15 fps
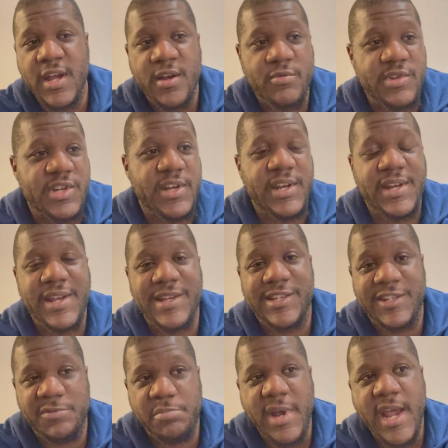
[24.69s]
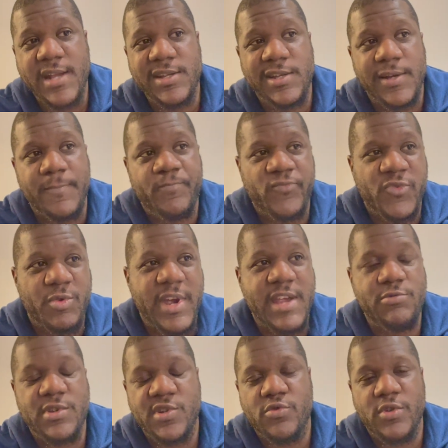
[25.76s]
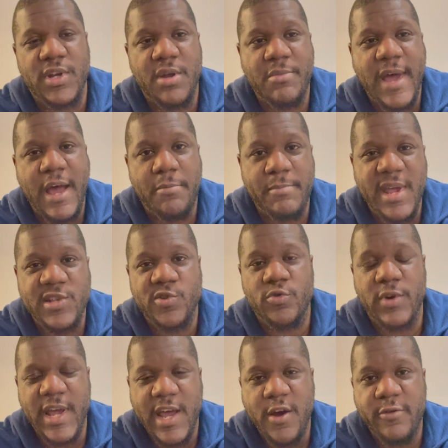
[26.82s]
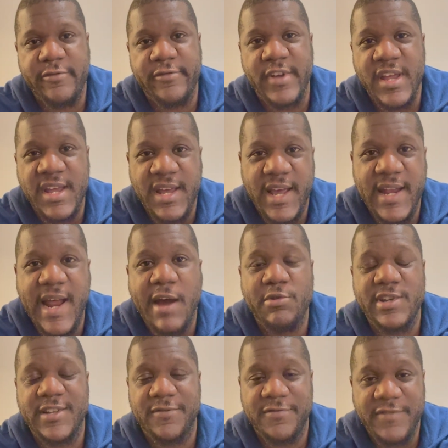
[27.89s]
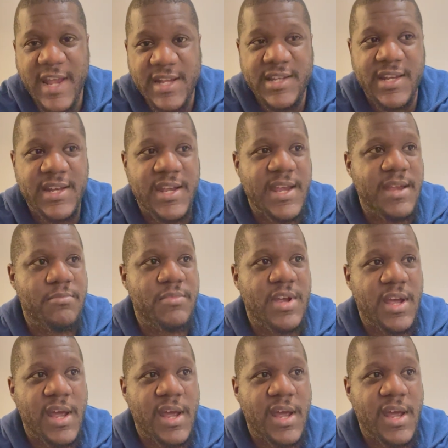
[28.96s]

which i didn't expect where he was talking about mental health and how it's affecting him,